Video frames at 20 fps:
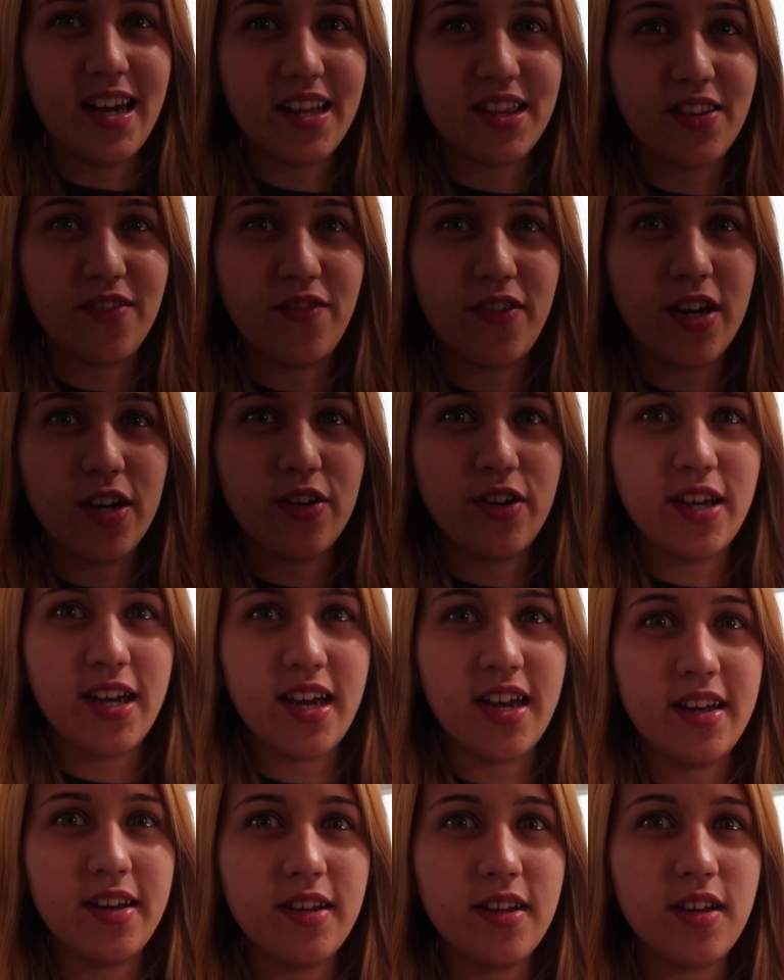and at the very
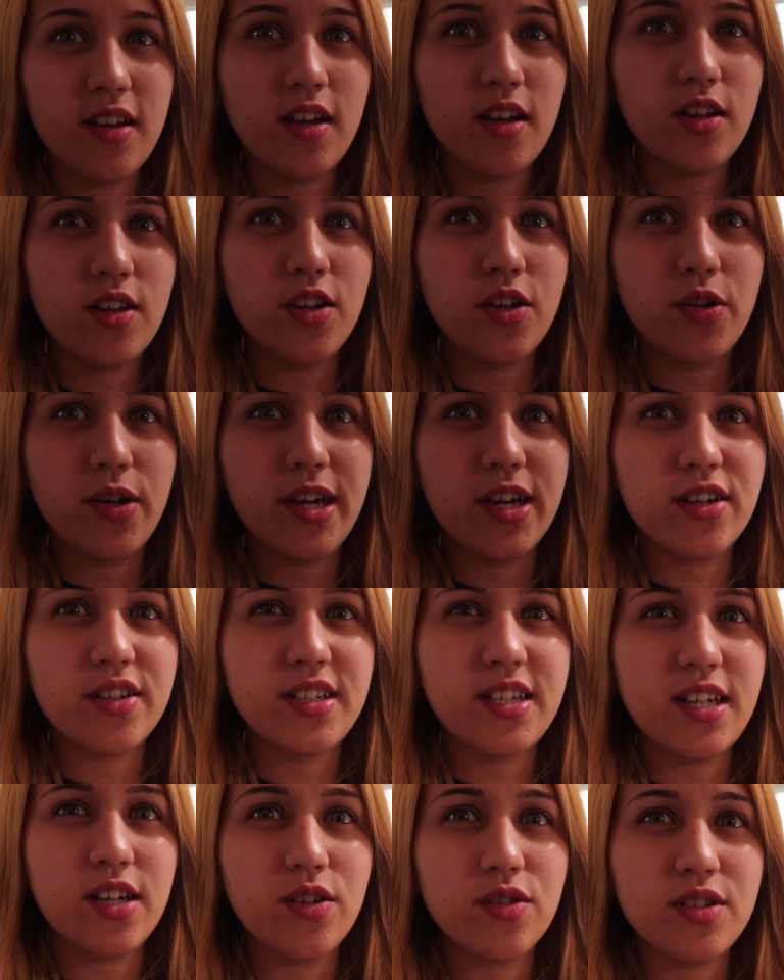end you hear
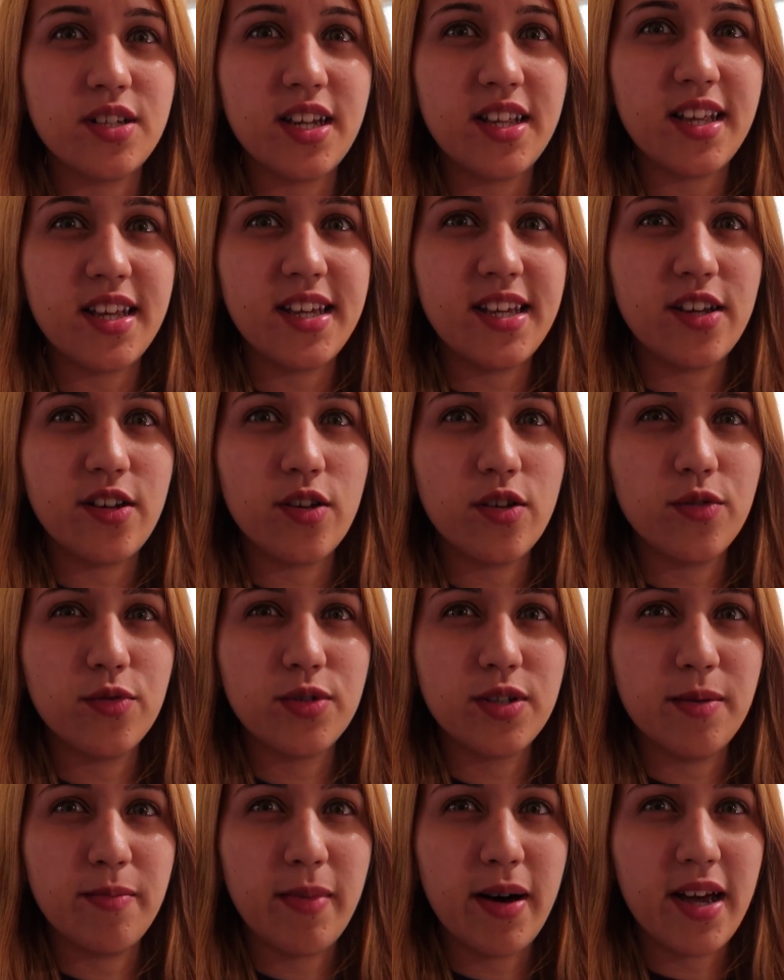Tito say that he
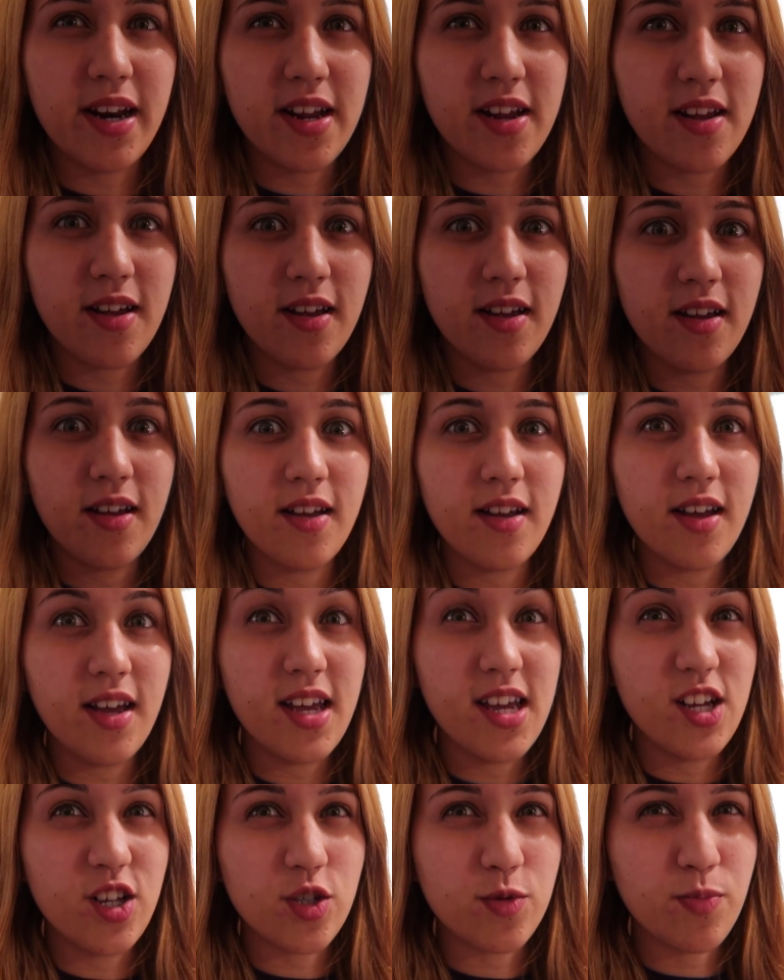killed somebody
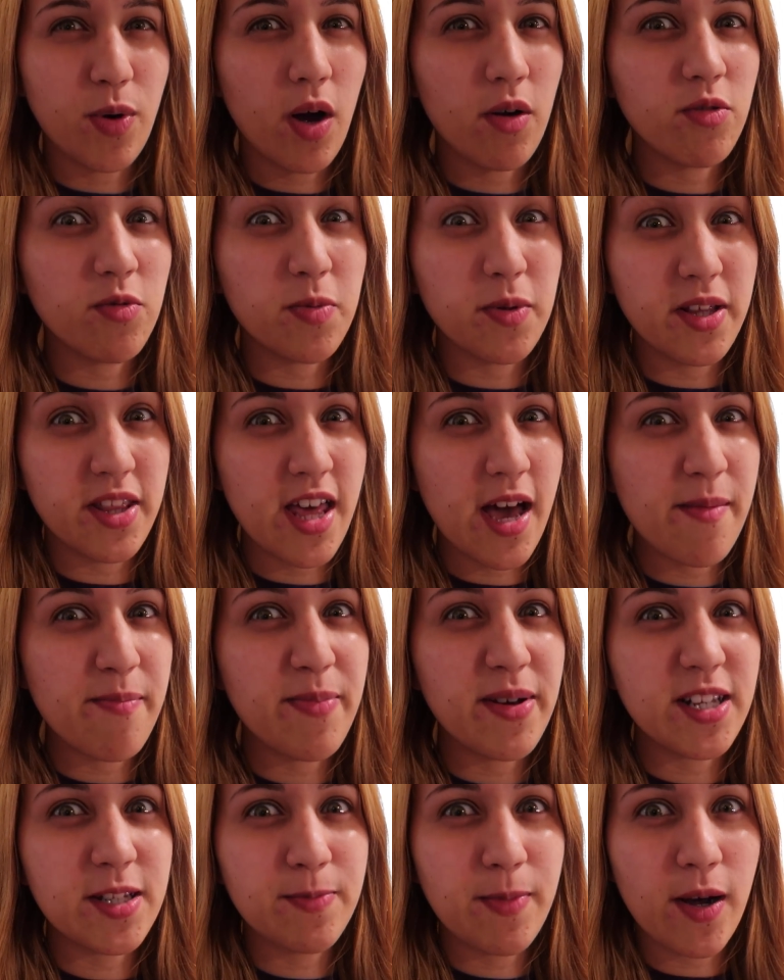it was probably that
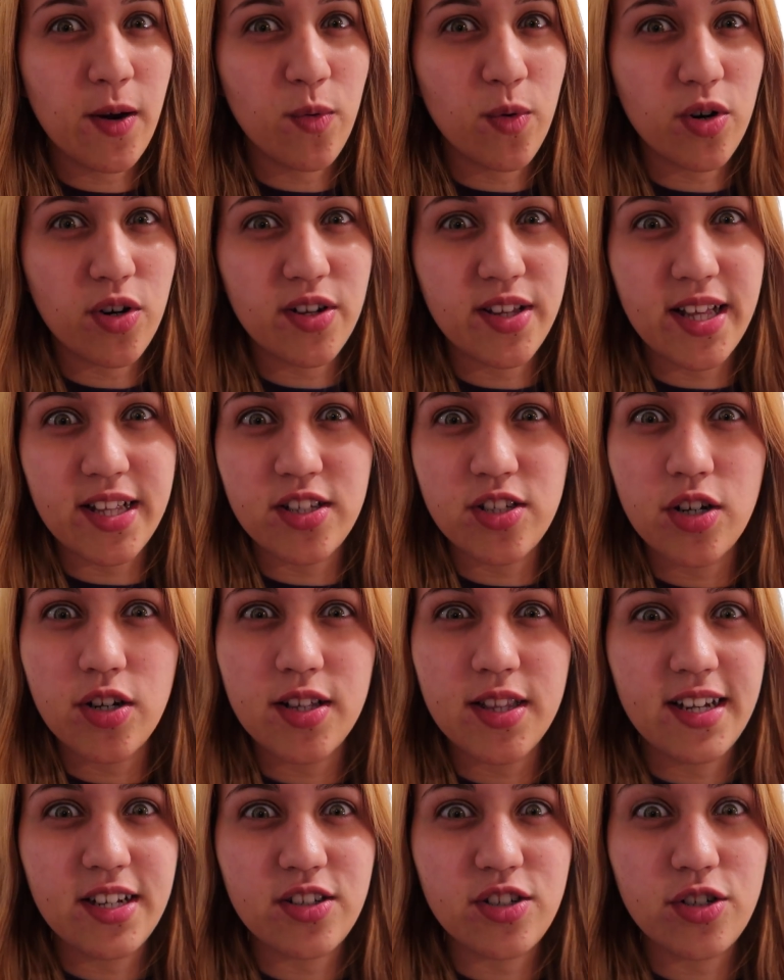Best Buy worker that
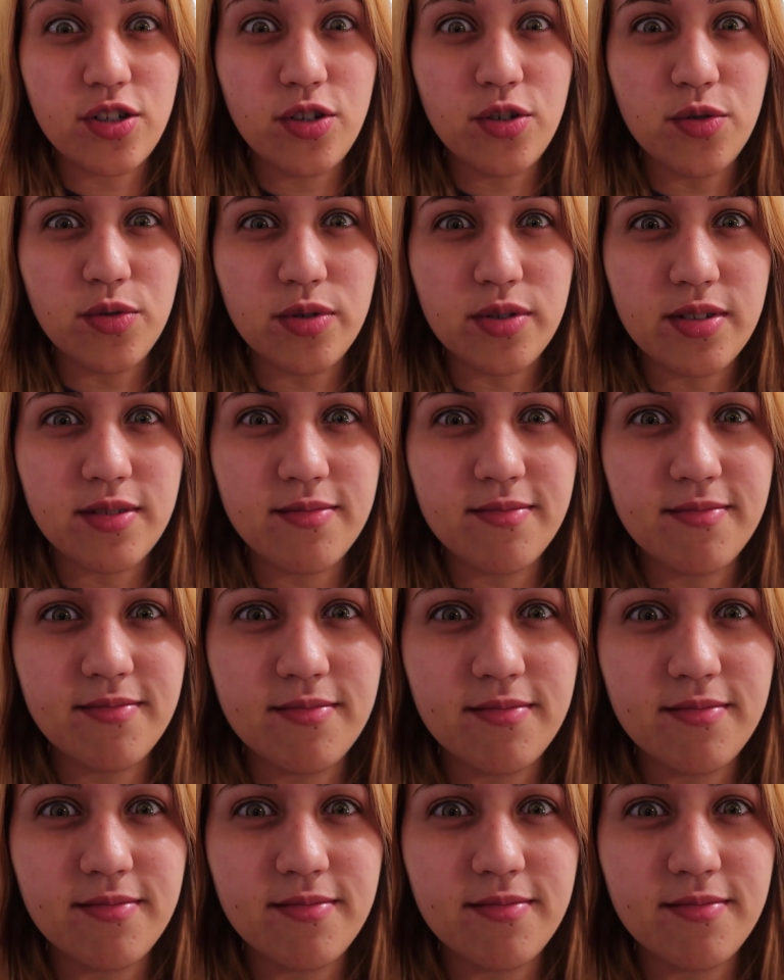took his shoes.